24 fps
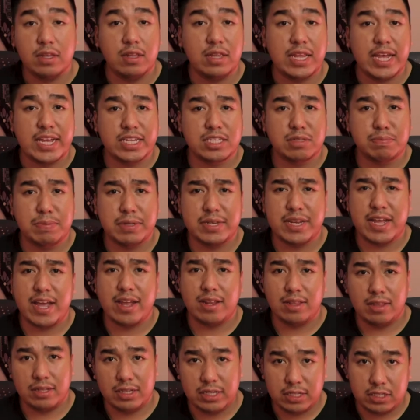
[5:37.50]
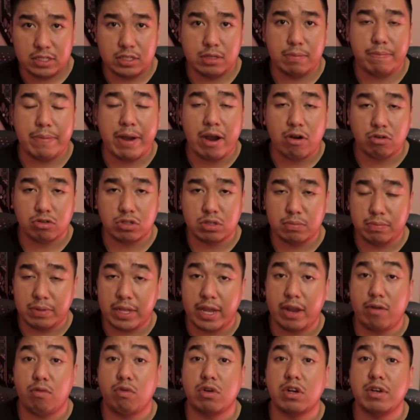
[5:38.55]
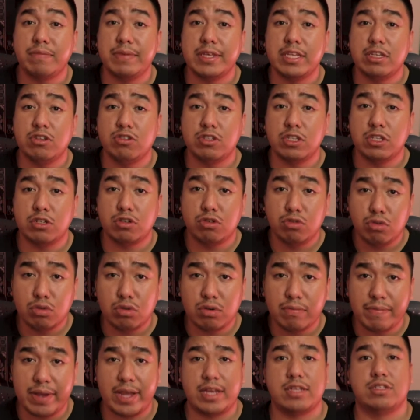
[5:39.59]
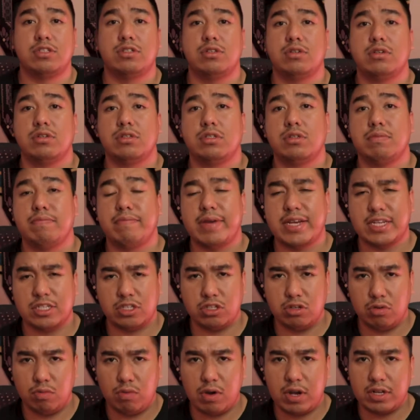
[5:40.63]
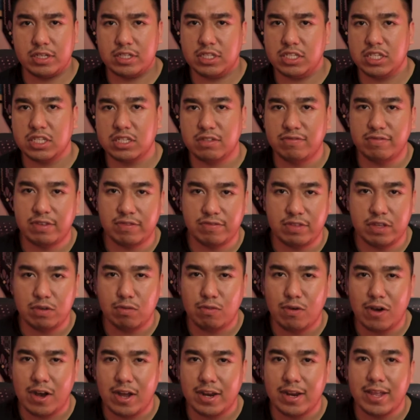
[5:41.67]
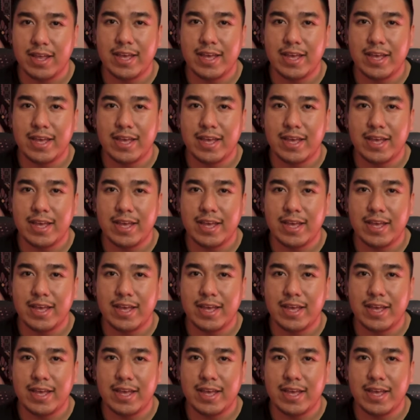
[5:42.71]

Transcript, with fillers: last but not least, the power supply. We're going to be using Cooler Master's Master Watt six fifty watt